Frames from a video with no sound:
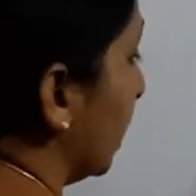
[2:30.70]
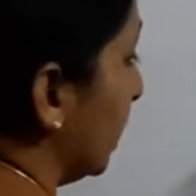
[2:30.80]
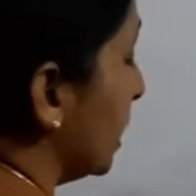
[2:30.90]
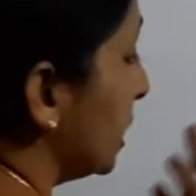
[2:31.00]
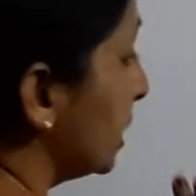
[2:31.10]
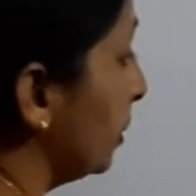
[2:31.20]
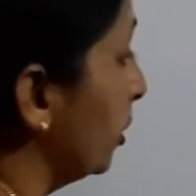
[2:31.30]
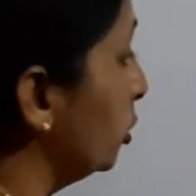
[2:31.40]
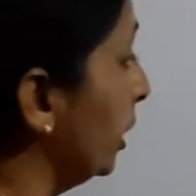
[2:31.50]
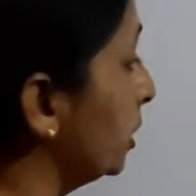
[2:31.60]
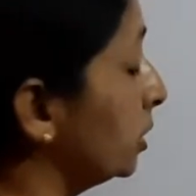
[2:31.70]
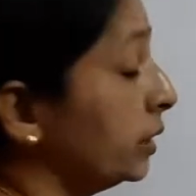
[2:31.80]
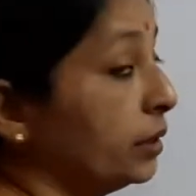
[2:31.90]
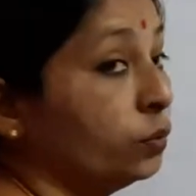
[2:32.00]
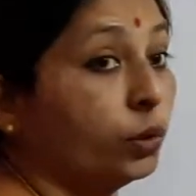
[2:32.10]
This is about the axon.
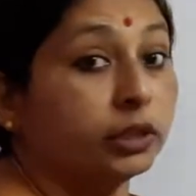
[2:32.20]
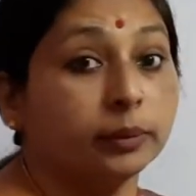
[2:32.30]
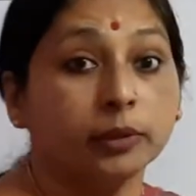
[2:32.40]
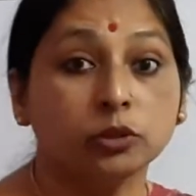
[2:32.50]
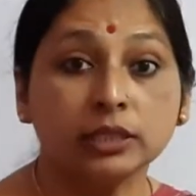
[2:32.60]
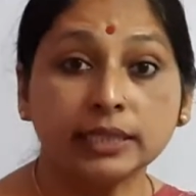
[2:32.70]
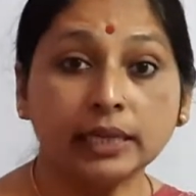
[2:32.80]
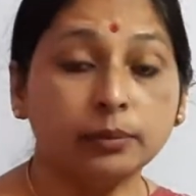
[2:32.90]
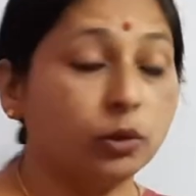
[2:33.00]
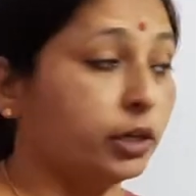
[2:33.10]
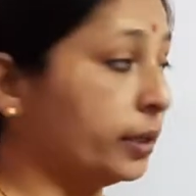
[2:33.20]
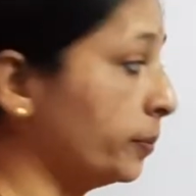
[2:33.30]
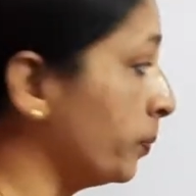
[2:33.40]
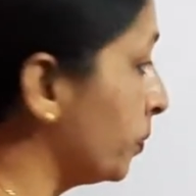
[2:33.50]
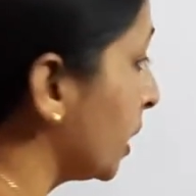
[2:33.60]
Then what about the cell body?
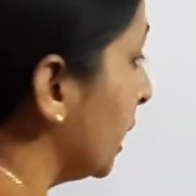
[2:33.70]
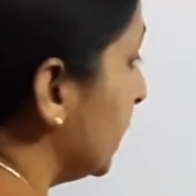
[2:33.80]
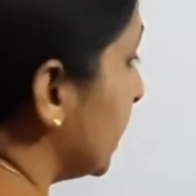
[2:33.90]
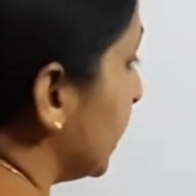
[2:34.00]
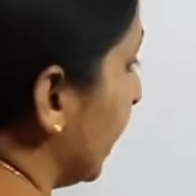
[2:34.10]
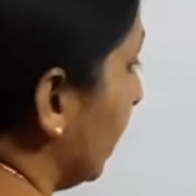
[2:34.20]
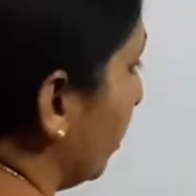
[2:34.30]
Cell